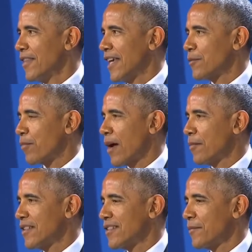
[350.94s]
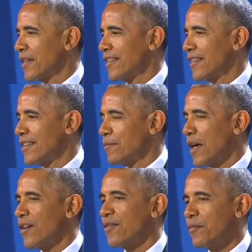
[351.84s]
that's probably something that is
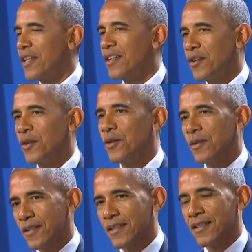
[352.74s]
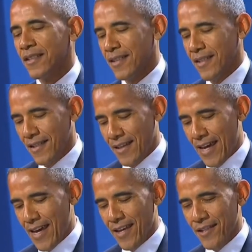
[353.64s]
better for me to do
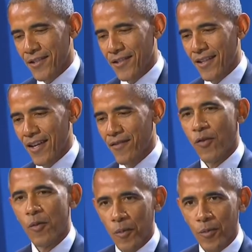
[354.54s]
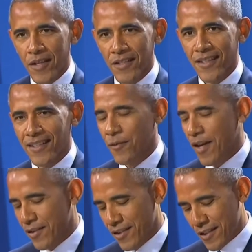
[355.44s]
as a former president
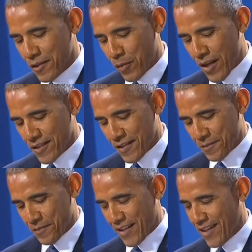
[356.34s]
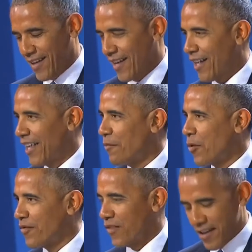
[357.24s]
rather than as president. I'll have
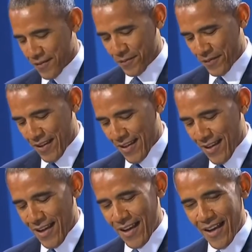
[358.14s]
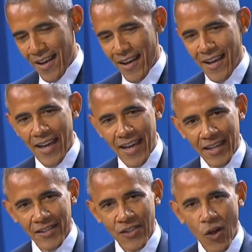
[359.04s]
more fun. It's